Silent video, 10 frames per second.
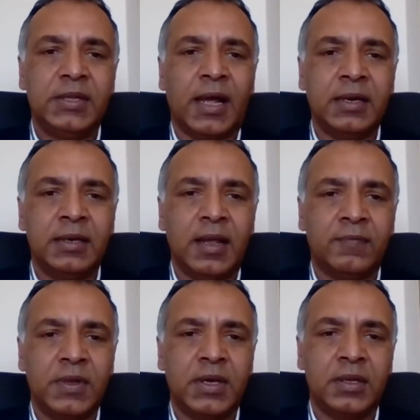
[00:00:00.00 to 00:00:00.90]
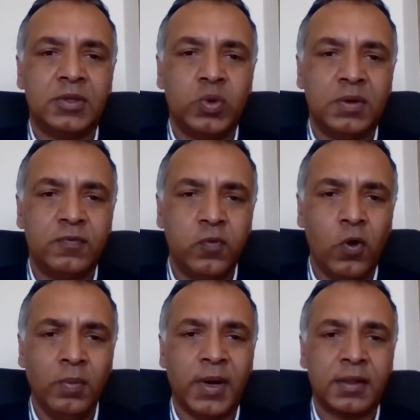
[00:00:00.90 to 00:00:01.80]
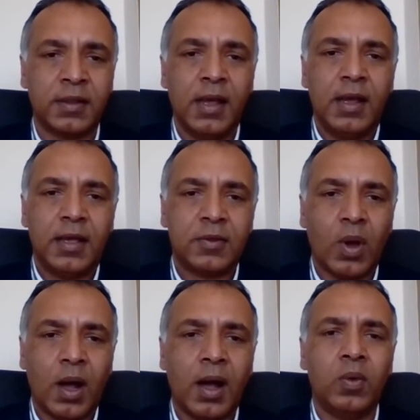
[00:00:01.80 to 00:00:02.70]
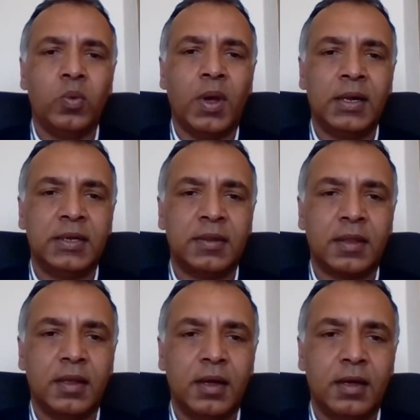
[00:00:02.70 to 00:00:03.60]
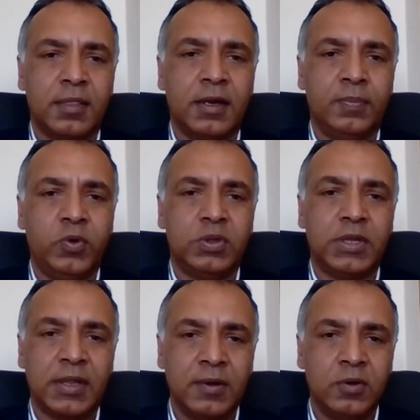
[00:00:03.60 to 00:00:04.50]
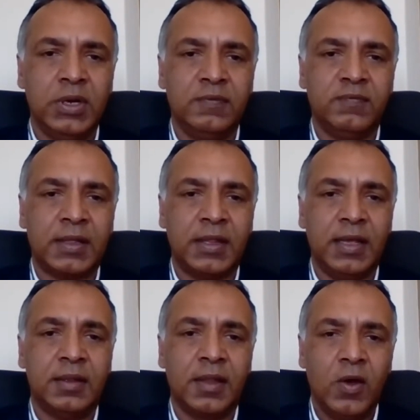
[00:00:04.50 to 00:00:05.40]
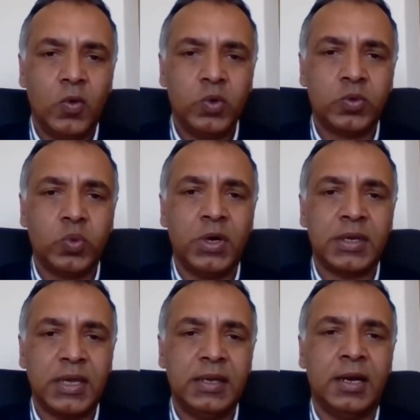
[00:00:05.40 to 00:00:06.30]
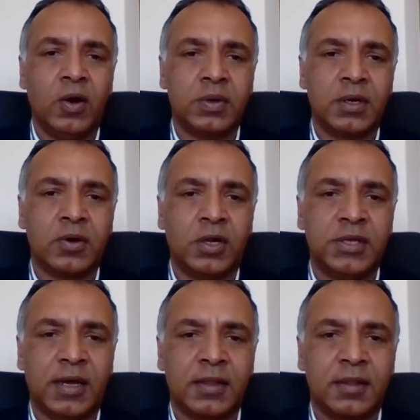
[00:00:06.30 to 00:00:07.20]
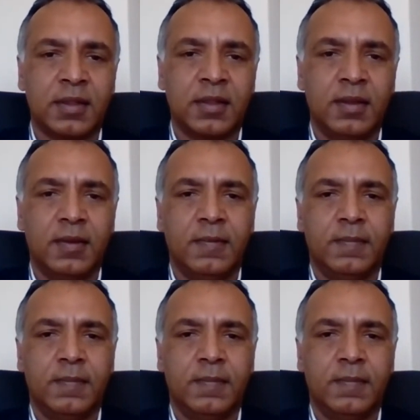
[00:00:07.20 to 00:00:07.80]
being done in Africa to inform us as to how well these therapeutics, including vaccines, would work in the local context.